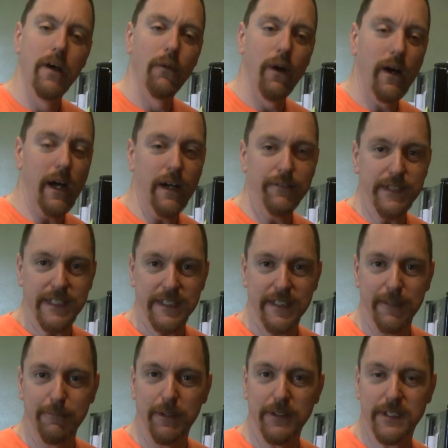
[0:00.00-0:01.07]
Well,
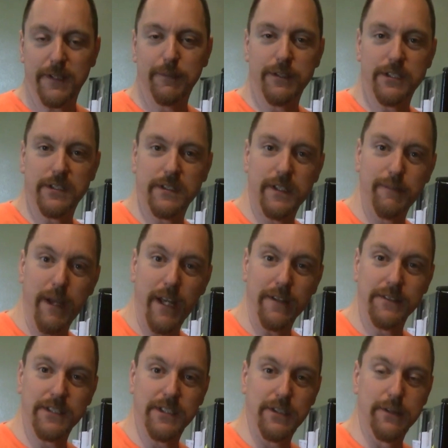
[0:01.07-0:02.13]
obviously most commercial
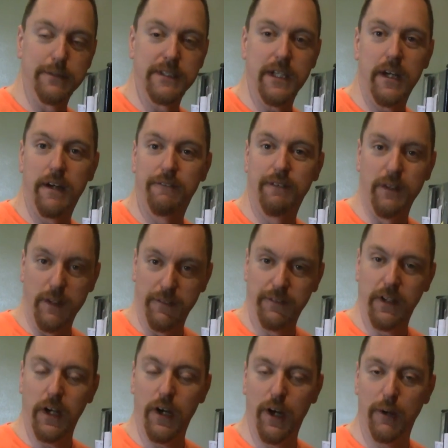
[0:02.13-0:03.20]
tomato soups are full of
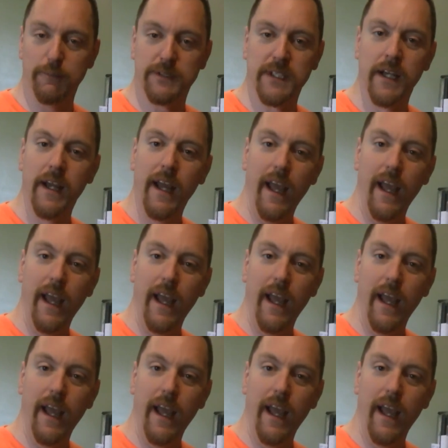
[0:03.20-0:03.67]
carbs,